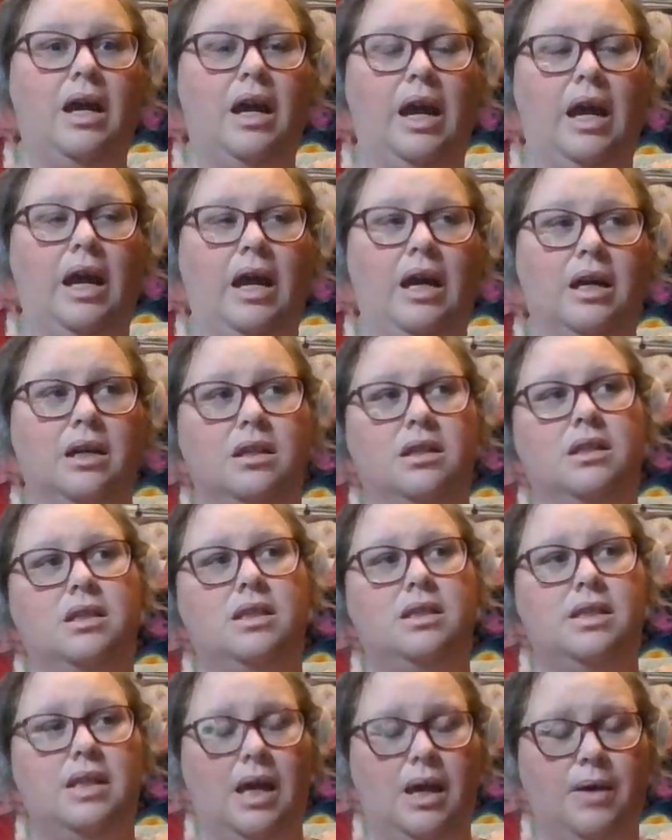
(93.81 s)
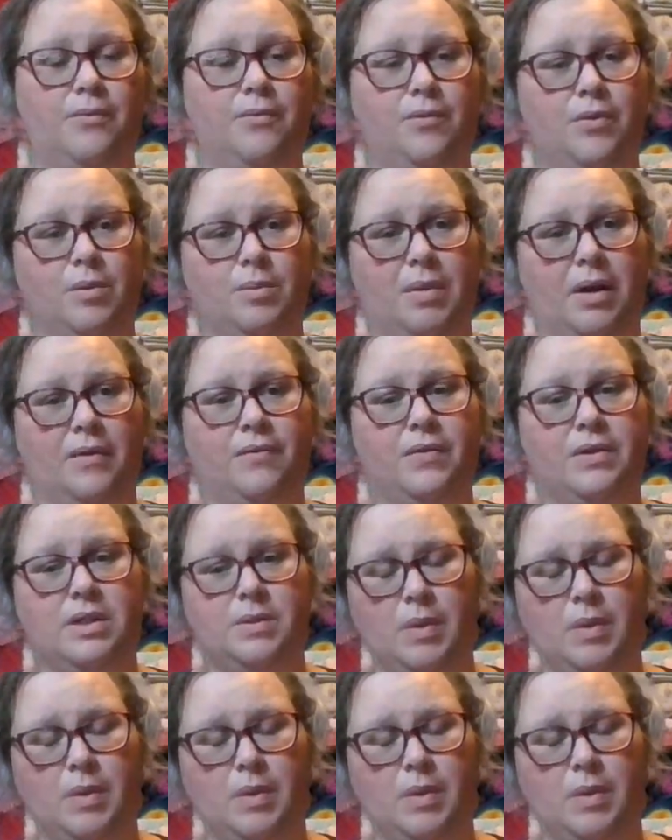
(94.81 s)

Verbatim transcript: and Sam from Manfa's